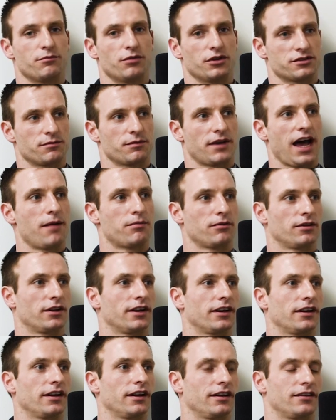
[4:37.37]
He'd put some mm-hmm.
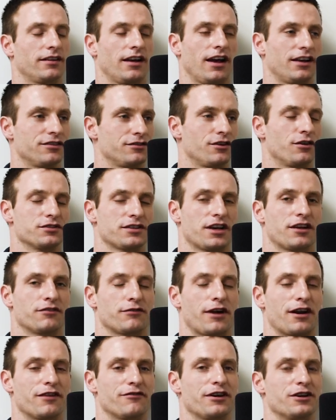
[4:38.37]
capital in, it, as you know, his
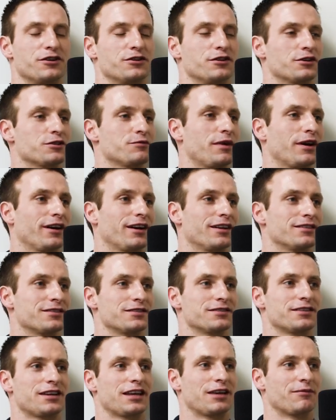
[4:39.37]
renovation
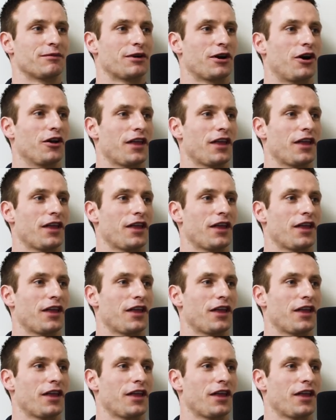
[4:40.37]
experiences team and